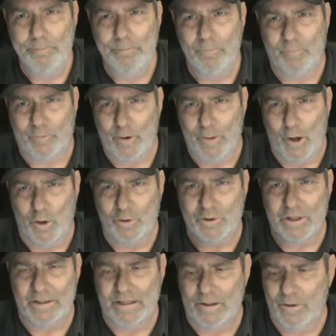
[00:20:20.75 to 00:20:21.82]
for those
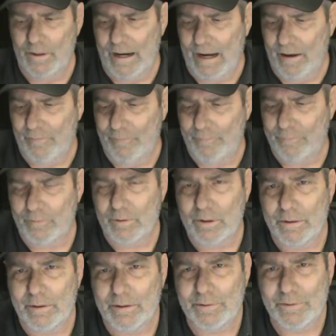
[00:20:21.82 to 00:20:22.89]
that do have
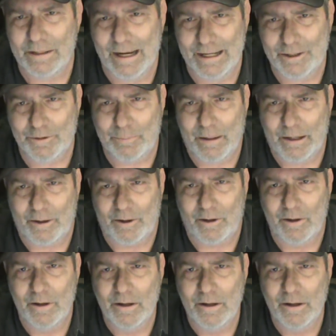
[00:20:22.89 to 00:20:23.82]
the ice maker.